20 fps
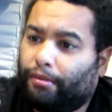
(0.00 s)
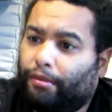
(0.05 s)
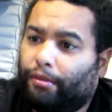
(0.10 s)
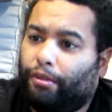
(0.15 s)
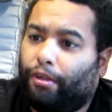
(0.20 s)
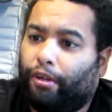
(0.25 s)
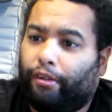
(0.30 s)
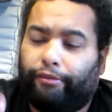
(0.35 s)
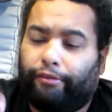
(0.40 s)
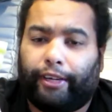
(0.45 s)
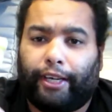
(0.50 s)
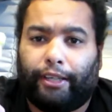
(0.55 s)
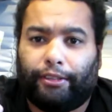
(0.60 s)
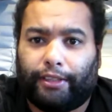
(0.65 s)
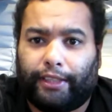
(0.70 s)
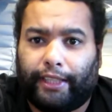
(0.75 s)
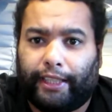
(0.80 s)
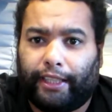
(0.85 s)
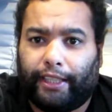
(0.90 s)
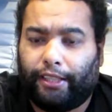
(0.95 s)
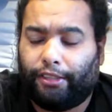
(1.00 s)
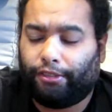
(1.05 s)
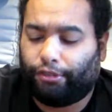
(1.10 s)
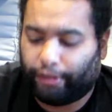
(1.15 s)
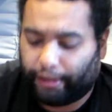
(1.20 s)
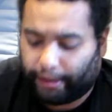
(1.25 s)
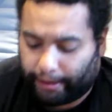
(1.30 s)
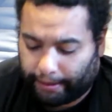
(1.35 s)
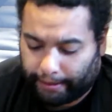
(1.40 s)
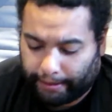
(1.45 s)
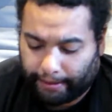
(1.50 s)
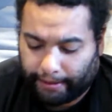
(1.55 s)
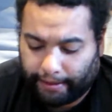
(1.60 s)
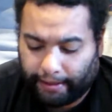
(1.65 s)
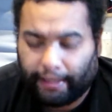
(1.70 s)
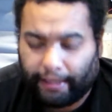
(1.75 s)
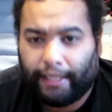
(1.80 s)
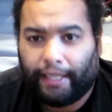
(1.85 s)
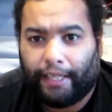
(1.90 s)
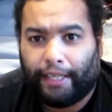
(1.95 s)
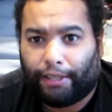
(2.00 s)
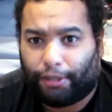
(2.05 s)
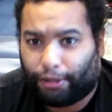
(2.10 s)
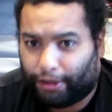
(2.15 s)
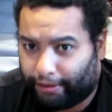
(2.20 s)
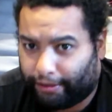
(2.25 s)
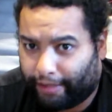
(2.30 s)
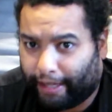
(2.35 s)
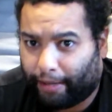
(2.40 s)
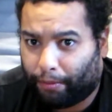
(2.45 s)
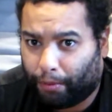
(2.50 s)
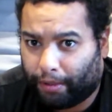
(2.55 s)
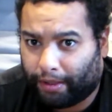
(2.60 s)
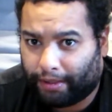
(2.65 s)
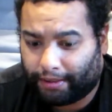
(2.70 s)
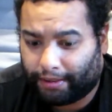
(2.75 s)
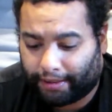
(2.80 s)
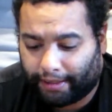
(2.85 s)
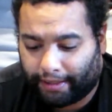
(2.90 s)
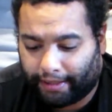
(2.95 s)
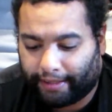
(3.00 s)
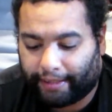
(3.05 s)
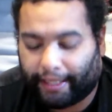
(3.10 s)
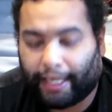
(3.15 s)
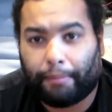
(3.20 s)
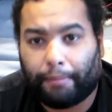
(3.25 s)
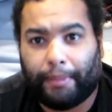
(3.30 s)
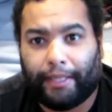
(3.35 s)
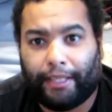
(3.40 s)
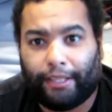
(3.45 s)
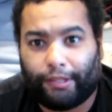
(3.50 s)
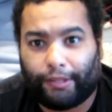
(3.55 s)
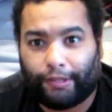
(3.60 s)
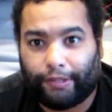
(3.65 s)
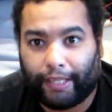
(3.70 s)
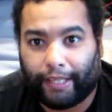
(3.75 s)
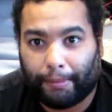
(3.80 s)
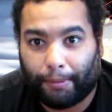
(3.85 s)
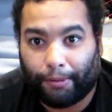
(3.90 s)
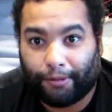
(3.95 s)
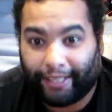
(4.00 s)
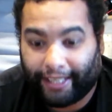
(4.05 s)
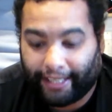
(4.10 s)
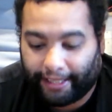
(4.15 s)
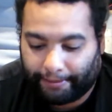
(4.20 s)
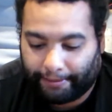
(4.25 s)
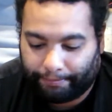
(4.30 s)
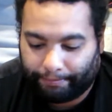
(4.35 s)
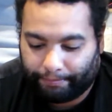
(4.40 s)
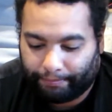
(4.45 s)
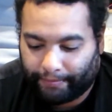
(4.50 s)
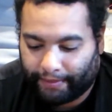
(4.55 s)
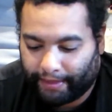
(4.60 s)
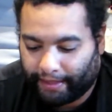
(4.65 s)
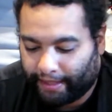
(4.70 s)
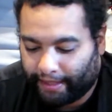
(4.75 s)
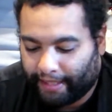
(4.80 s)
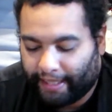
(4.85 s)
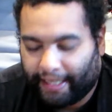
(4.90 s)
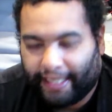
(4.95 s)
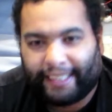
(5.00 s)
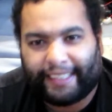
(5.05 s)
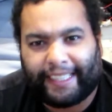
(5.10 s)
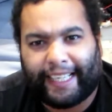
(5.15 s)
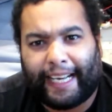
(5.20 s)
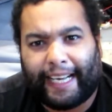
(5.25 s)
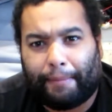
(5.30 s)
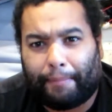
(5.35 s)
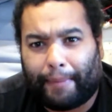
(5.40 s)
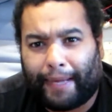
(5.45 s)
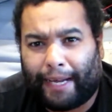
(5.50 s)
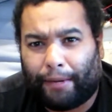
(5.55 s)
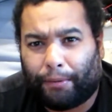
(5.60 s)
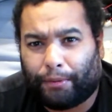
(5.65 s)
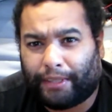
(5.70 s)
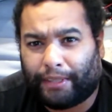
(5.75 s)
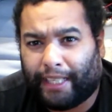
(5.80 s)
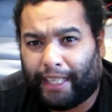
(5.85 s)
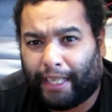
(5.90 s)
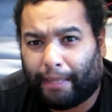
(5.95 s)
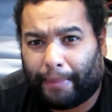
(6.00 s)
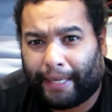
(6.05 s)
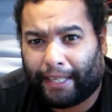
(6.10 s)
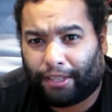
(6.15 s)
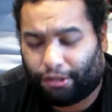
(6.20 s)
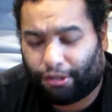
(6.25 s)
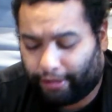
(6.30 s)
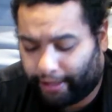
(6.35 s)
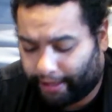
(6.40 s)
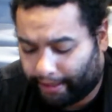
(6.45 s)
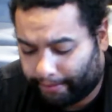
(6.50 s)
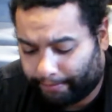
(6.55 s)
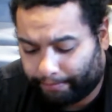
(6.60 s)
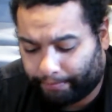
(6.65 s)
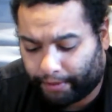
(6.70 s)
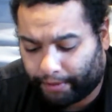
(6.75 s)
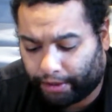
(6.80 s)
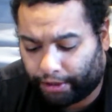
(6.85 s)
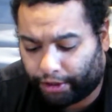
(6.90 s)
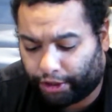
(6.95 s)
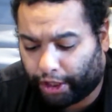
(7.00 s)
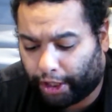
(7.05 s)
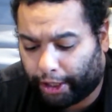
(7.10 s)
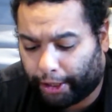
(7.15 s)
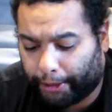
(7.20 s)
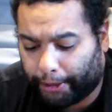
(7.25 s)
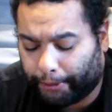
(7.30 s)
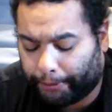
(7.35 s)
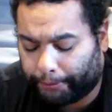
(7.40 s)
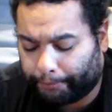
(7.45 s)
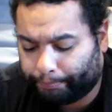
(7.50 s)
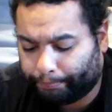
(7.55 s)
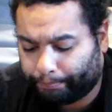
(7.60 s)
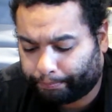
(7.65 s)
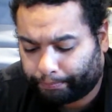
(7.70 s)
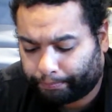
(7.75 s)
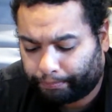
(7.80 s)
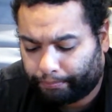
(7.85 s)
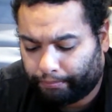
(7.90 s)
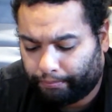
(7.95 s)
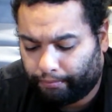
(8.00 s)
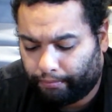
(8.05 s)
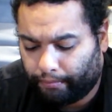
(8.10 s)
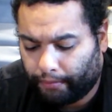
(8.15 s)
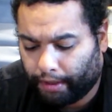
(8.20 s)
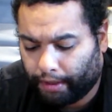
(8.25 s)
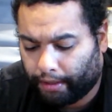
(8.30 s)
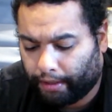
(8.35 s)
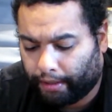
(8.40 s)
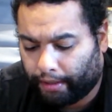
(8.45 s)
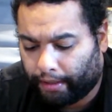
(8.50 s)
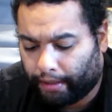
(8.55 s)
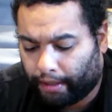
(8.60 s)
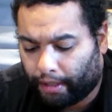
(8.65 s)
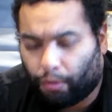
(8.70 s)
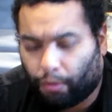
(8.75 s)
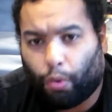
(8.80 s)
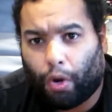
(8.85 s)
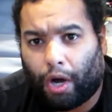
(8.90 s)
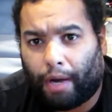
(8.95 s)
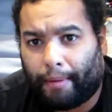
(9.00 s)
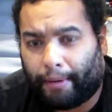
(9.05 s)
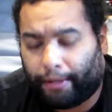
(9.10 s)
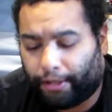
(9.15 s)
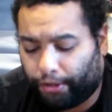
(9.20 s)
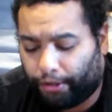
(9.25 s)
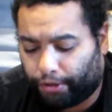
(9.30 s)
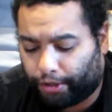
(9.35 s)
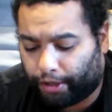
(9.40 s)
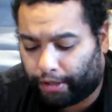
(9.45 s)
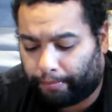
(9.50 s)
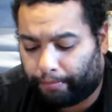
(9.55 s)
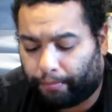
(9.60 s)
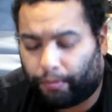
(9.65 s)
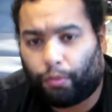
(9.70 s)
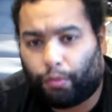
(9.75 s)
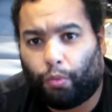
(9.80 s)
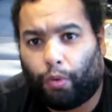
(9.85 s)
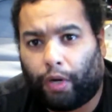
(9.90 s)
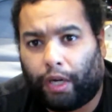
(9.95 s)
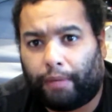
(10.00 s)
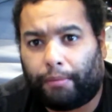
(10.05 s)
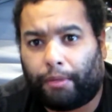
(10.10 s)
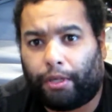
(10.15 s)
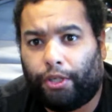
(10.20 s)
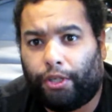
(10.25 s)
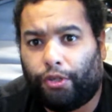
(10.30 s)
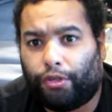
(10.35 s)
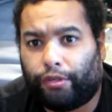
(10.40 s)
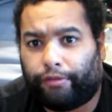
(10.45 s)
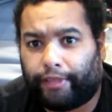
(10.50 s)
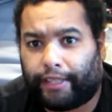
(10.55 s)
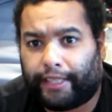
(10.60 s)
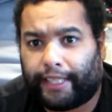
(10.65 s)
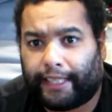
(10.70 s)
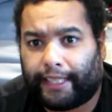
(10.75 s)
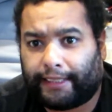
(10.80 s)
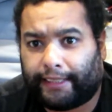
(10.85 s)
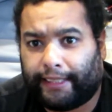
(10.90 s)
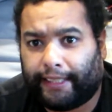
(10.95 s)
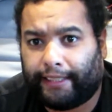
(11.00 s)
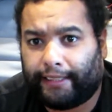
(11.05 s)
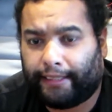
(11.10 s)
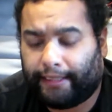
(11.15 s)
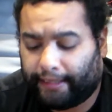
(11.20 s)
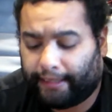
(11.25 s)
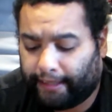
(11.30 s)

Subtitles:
9,800, because if that was, that would be incredible, right? 10 amp hours mini battery. So why am I using them? One, I'm going to use them for testing,